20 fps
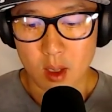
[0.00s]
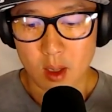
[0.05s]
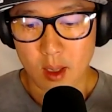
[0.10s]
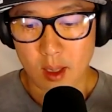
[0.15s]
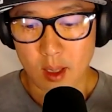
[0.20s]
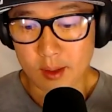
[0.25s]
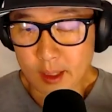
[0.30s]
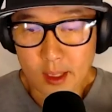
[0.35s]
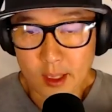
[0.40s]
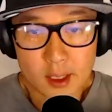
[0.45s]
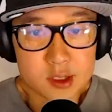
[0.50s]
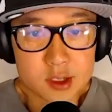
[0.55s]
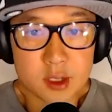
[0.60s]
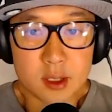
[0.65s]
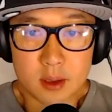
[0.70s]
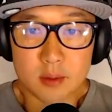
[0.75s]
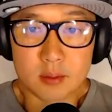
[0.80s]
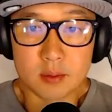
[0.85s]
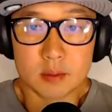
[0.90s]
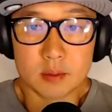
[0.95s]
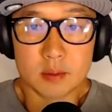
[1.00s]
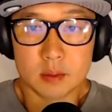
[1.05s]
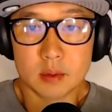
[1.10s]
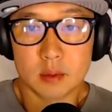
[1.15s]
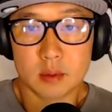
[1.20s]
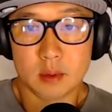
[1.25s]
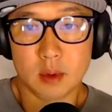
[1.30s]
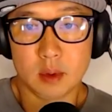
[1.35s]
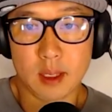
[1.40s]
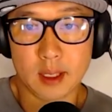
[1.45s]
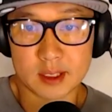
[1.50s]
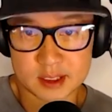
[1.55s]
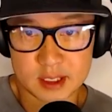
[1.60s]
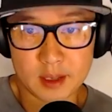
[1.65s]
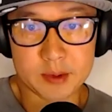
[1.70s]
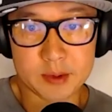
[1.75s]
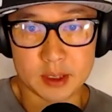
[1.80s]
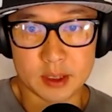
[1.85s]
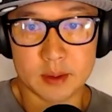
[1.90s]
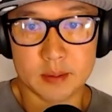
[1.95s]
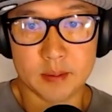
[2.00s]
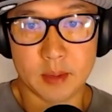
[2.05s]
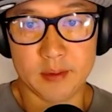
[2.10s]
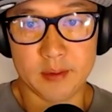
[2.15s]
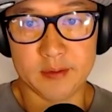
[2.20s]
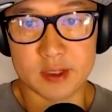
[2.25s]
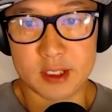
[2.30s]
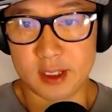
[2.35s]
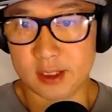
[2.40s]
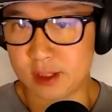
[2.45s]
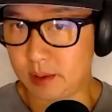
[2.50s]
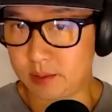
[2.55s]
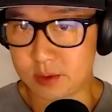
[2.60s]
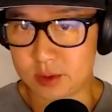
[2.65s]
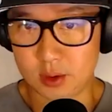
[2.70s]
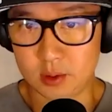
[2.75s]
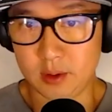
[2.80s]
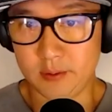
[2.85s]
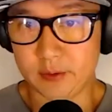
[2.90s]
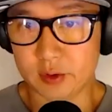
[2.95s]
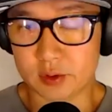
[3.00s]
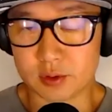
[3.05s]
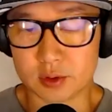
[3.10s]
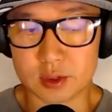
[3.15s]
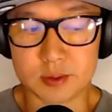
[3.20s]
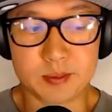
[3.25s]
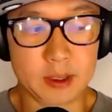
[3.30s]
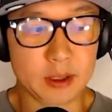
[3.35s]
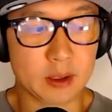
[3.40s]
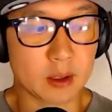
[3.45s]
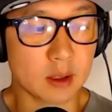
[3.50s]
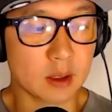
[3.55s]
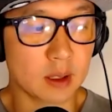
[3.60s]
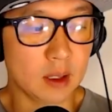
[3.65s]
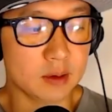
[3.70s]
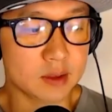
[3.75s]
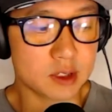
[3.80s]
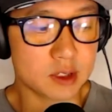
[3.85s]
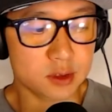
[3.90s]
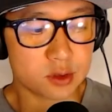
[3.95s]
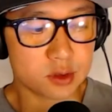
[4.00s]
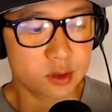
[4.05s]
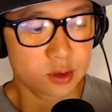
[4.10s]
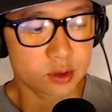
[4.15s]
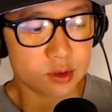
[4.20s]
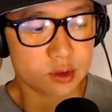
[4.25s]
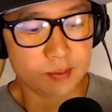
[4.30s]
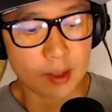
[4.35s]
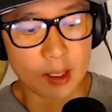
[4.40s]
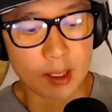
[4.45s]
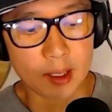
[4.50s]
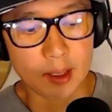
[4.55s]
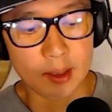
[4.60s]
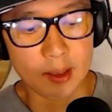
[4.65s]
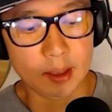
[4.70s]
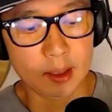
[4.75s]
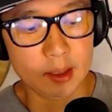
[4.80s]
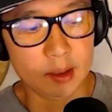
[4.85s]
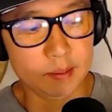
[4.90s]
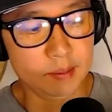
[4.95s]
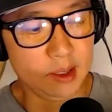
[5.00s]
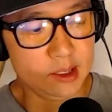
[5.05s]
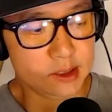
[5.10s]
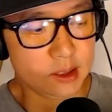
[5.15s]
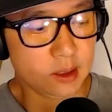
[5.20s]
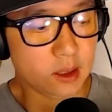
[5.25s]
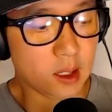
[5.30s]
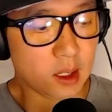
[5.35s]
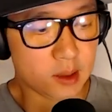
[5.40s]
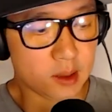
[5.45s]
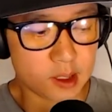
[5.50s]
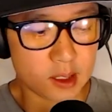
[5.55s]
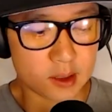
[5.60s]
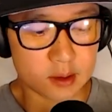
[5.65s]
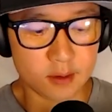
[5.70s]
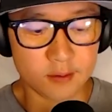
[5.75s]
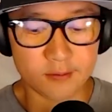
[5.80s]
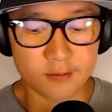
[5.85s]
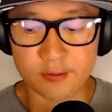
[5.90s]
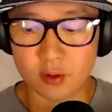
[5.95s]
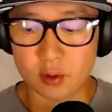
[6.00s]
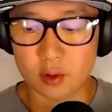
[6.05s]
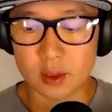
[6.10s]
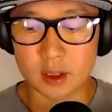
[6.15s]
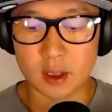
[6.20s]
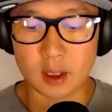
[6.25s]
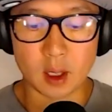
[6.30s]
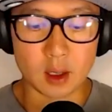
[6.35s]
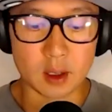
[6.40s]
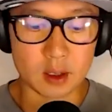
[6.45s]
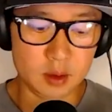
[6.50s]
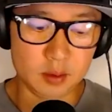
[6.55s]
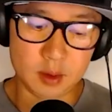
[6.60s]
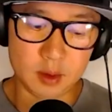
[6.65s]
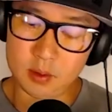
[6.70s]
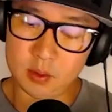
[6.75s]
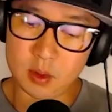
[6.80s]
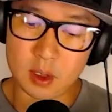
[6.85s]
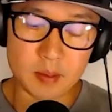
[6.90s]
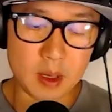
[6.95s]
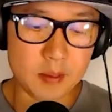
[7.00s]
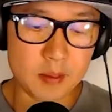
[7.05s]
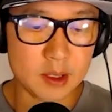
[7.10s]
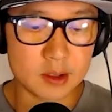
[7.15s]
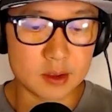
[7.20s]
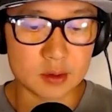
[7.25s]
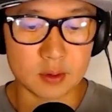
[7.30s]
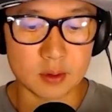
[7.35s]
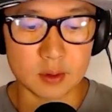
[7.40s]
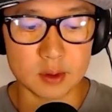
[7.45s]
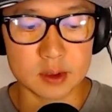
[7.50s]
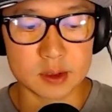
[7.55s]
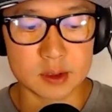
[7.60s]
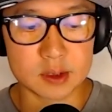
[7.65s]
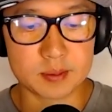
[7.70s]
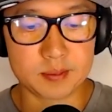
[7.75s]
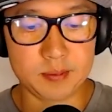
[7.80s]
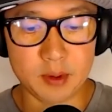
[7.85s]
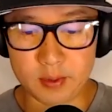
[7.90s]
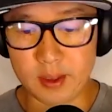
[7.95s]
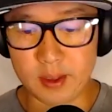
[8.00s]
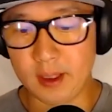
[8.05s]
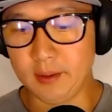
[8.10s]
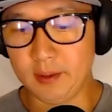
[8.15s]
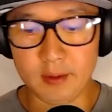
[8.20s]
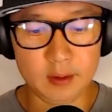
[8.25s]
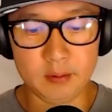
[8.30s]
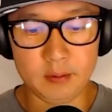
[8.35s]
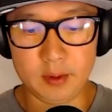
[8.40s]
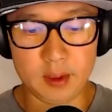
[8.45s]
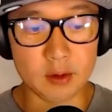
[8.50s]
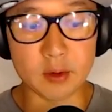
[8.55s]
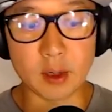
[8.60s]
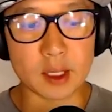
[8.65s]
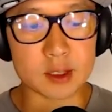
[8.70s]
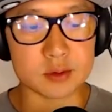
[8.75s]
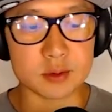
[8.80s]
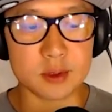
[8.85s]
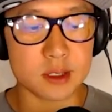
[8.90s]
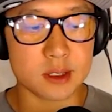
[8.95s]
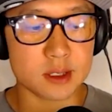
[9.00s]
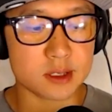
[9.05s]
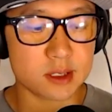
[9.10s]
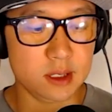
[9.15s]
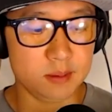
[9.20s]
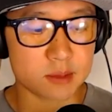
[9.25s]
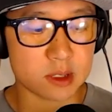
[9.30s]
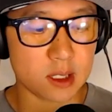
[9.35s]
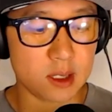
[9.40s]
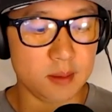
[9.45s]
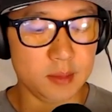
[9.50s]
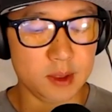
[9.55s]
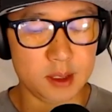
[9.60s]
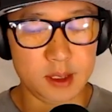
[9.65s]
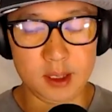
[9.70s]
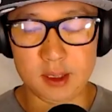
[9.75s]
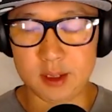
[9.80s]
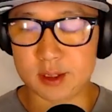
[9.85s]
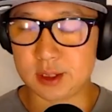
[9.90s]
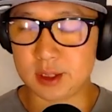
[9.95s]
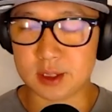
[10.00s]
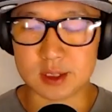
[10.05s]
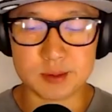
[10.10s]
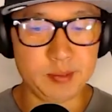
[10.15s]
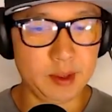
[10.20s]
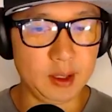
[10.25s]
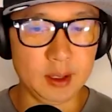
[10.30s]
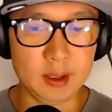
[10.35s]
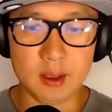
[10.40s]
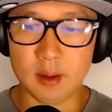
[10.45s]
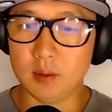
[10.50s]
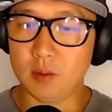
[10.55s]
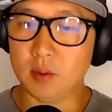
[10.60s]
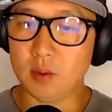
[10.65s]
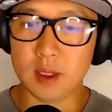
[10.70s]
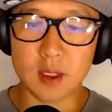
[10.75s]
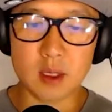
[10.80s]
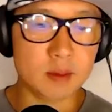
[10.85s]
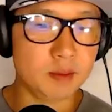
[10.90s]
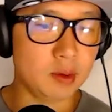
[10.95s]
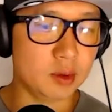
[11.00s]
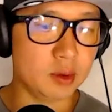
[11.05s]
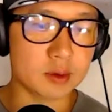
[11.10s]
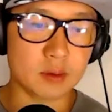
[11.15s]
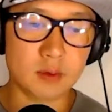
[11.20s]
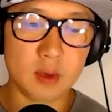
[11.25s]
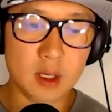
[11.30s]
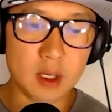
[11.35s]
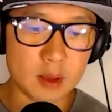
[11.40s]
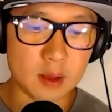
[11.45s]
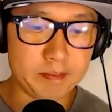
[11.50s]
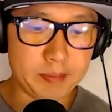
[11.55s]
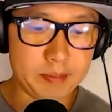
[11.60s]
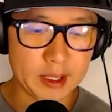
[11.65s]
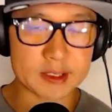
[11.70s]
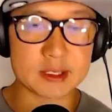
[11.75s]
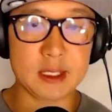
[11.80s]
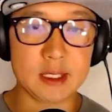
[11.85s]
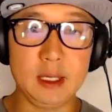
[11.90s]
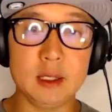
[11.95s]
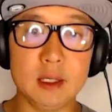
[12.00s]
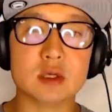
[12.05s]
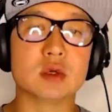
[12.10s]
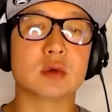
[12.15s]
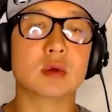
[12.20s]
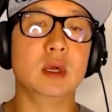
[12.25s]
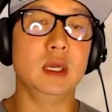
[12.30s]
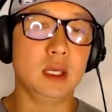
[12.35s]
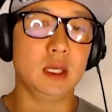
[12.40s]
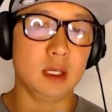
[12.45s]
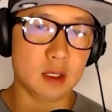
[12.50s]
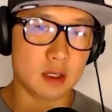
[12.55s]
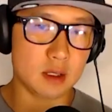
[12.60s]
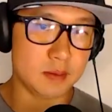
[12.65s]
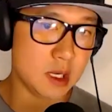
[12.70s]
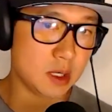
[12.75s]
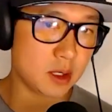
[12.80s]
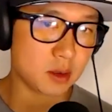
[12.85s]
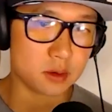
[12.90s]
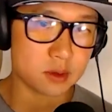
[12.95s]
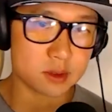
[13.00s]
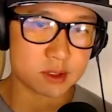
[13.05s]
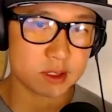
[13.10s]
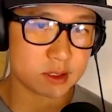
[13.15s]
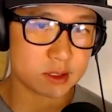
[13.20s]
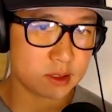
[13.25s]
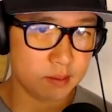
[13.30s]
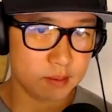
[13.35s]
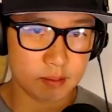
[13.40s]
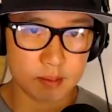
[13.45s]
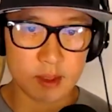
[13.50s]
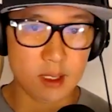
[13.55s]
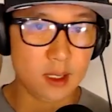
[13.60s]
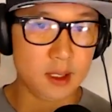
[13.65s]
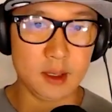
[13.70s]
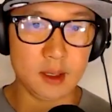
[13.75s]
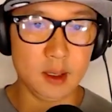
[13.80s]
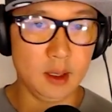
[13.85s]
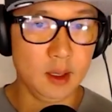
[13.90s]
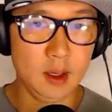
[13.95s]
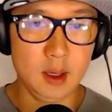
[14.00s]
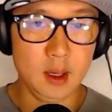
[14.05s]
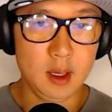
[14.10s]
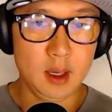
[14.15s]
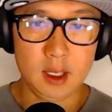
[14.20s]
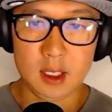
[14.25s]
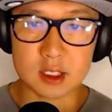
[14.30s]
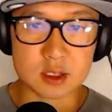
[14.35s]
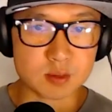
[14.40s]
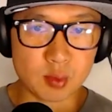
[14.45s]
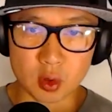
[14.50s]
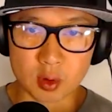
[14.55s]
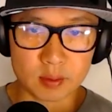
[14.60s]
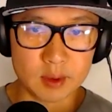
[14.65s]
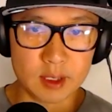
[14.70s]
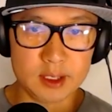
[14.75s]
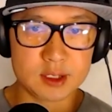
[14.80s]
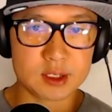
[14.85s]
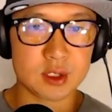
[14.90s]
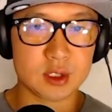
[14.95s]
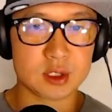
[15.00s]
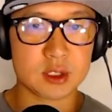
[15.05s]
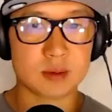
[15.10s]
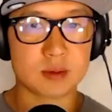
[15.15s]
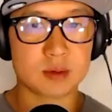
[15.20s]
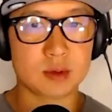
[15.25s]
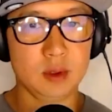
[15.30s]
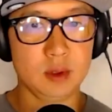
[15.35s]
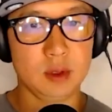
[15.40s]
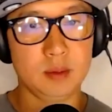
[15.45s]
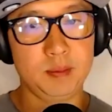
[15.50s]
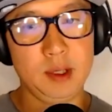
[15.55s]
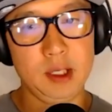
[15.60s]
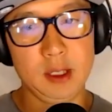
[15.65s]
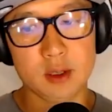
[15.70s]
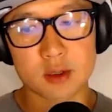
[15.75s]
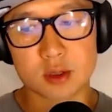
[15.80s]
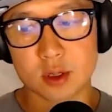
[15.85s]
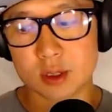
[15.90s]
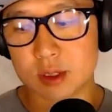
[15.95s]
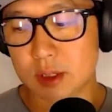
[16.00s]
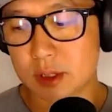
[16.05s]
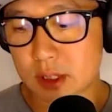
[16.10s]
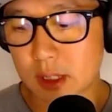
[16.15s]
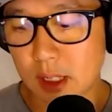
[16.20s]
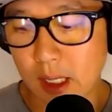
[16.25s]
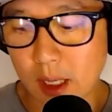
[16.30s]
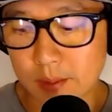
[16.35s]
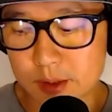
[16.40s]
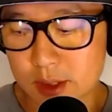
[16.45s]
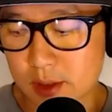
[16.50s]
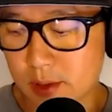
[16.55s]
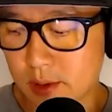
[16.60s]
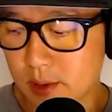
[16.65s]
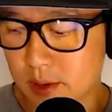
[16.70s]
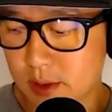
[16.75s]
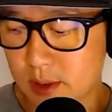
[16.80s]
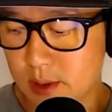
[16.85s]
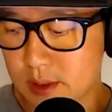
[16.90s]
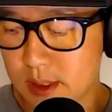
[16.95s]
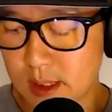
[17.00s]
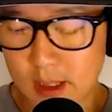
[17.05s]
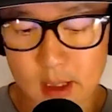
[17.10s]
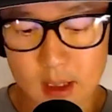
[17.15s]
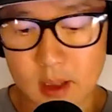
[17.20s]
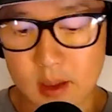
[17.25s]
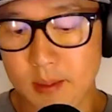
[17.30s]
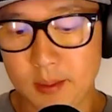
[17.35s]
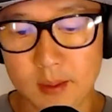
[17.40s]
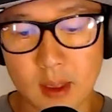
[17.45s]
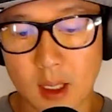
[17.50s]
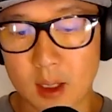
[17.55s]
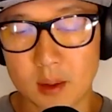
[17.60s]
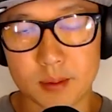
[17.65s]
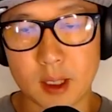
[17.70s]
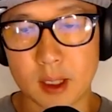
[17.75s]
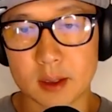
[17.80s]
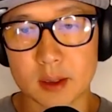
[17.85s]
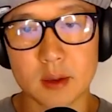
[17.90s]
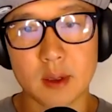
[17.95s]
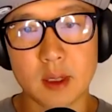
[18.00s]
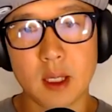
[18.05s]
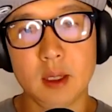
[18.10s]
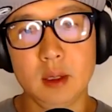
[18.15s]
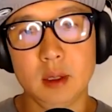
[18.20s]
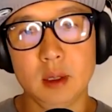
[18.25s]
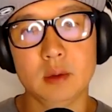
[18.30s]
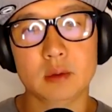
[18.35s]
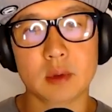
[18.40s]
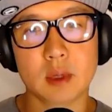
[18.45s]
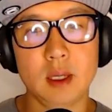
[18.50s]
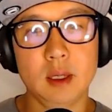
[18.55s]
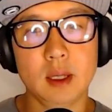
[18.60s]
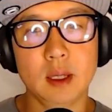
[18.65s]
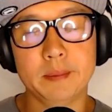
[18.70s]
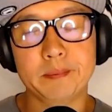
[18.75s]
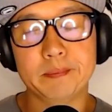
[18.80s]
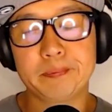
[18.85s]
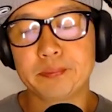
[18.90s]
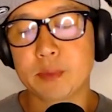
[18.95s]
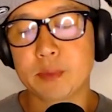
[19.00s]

And they actually accepted my invitation. I was the only virtual speaker. I introduced by an amazing chiropractor in Florida, arguably one of my mentors, but we we graduated at the same time, but he's just been one of the bo- one of the best at integrating into the medical system than he has more relationships with pediatricians and obstetricians than any chiropractor that I know right now.